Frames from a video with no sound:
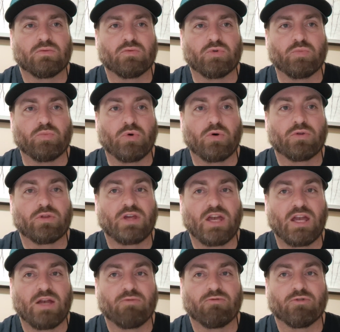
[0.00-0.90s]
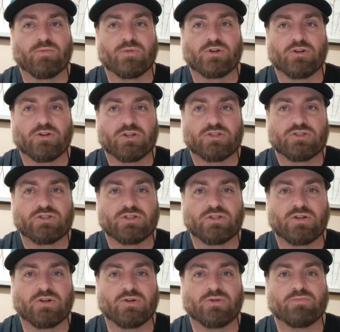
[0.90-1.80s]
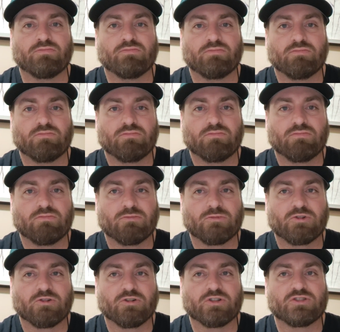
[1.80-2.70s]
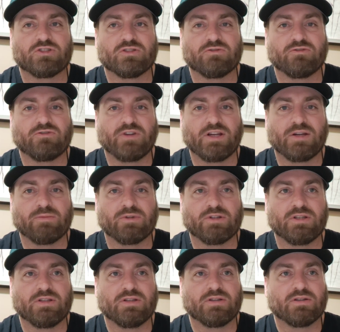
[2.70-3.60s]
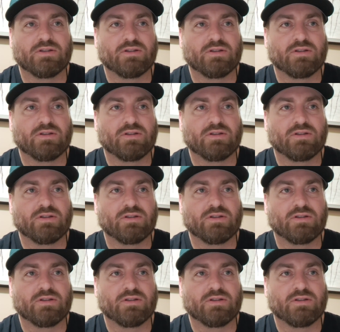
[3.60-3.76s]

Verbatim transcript: we both came from a Christian home Christian family.